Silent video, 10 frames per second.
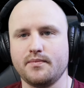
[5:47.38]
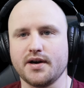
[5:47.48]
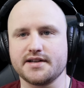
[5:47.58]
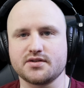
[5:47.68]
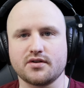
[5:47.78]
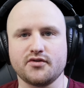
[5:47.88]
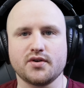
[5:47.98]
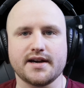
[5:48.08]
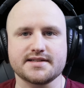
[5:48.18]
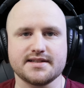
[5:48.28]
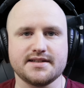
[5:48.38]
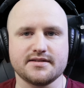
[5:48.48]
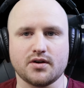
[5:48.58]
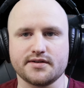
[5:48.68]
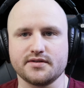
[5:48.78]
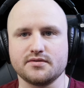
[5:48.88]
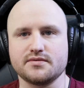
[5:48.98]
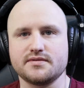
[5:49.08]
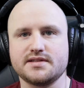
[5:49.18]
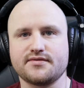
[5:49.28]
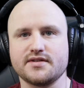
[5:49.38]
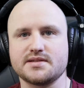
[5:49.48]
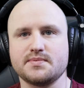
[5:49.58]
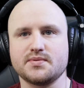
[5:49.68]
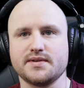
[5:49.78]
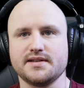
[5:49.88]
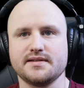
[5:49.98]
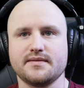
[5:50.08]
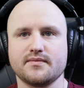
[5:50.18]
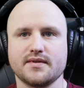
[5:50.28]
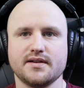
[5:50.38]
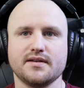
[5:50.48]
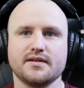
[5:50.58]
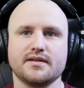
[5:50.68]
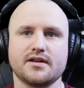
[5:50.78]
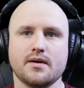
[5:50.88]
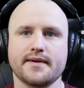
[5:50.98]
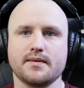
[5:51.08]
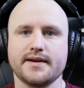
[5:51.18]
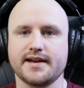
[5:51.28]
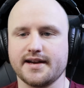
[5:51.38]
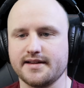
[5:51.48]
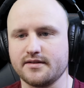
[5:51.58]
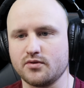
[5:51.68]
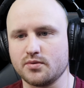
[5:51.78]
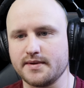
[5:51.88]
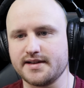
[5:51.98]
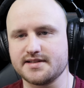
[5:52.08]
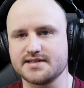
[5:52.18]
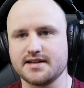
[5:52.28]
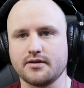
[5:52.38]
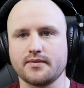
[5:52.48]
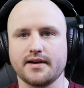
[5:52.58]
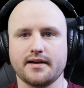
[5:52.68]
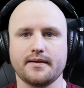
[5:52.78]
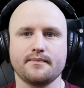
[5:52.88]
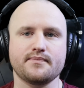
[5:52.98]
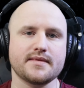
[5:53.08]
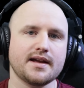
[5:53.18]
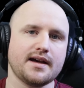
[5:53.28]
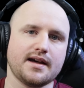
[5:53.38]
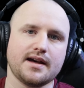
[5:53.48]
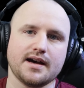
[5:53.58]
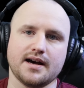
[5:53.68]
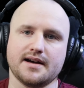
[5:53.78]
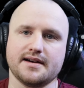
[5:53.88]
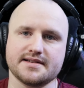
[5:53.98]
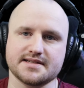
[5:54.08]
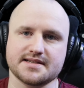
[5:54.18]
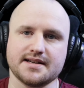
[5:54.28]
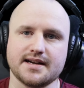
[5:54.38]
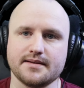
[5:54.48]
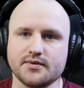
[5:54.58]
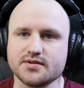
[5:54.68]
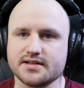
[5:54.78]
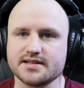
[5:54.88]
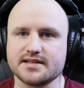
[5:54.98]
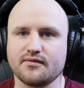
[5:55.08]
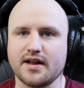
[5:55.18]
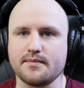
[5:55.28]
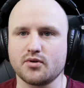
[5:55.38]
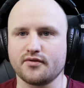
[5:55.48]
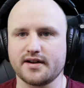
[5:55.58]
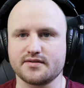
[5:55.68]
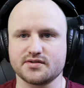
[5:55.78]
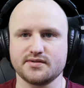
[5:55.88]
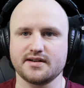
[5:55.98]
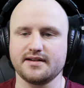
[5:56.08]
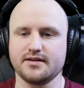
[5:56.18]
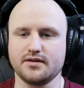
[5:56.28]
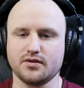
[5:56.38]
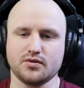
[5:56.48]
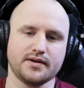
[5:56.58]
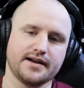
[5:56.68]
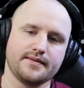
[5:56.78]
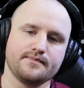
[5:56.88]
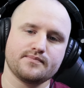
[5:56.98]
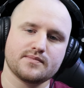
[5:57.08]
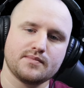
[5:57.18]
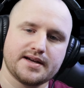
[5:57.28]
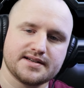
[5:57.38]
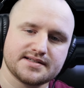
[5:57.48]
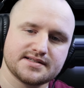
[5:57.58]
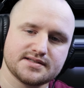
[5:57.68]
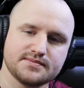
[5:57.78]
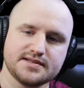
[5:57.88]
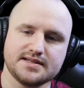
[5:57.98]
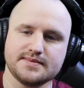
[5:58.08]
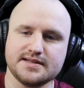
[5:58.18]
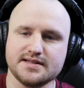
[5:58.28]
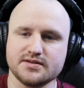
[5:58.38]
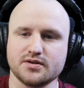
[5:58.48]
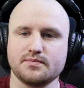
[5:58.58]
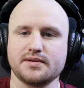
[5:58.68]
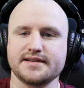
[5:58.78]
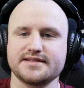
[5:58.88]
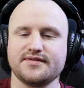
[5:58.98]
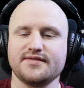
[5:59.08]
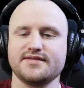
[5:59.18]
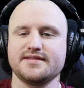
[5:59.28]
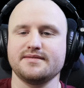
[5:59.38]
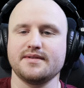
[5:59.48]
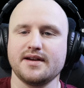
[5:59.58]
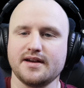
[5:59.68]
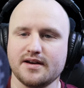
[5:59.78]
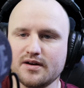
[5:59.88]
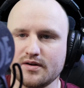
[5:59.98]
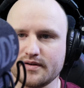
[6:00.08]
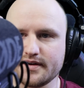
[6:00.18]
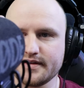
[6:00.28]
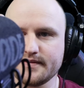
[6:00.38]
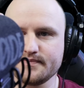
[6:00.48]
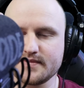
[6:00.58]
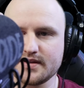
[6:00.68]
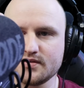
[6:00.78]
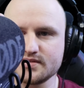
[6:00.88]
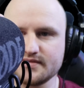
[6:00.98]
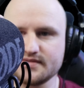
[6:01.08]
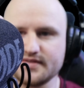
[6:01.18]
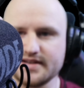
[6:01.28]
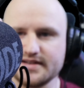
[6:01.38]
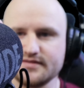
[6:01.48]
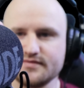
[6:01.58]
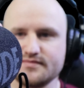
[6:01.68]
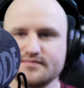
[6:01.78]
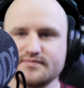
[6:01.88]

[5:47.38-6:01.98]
But I don't know if you guys can hear the audio difference between the Comica mic and the Rode mic just now. As I said, I'm using just the flat profile, so no minus dBs or plus 50 or you know, 75